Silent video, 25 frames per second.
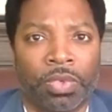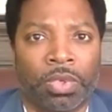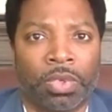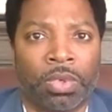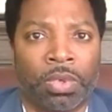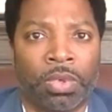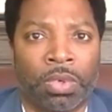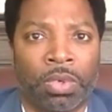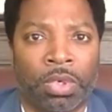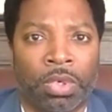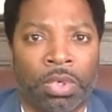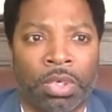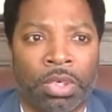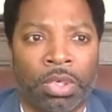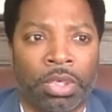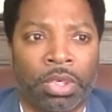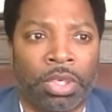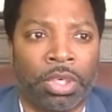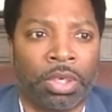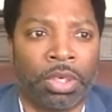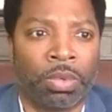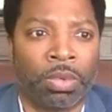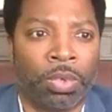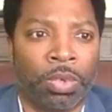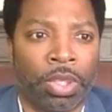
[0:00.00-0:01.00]
or you
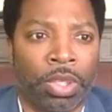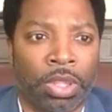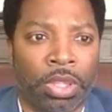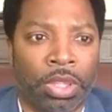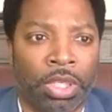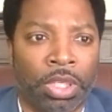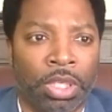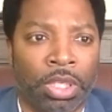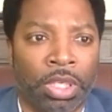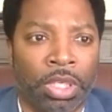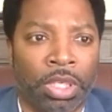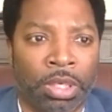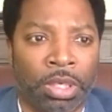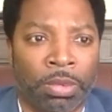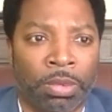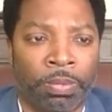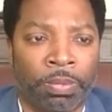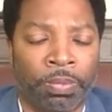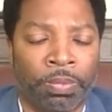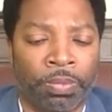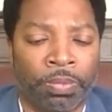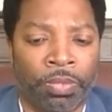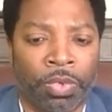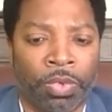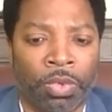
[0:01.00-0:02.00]
know with the
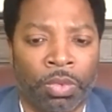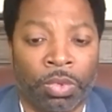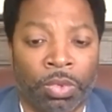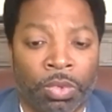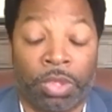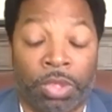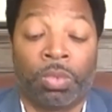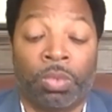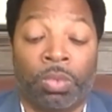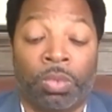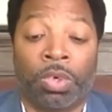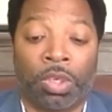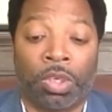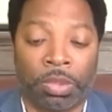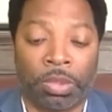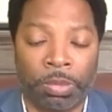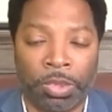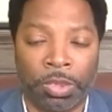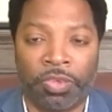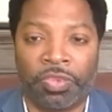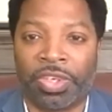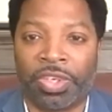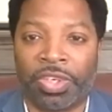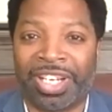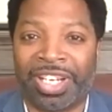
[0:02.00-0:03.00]
um, with the world
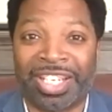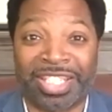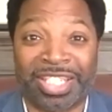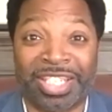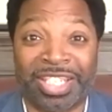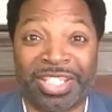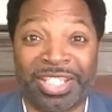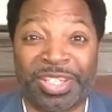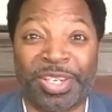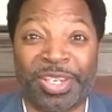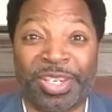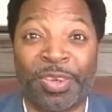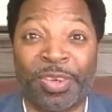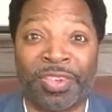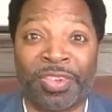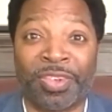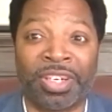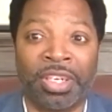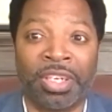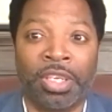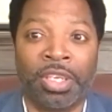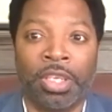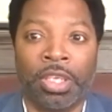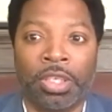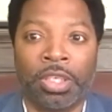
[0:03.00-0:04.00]
moving, I guess, because of COVID
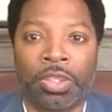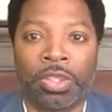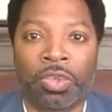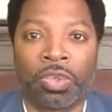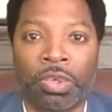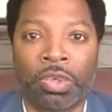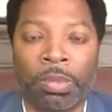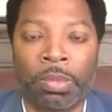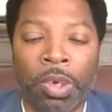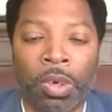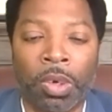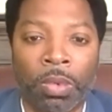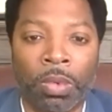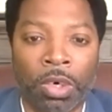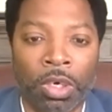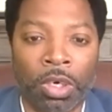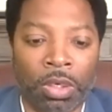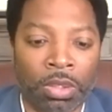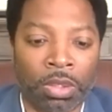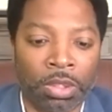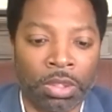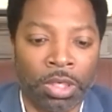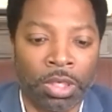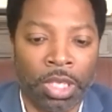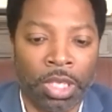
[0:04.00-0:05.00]
to a remote world.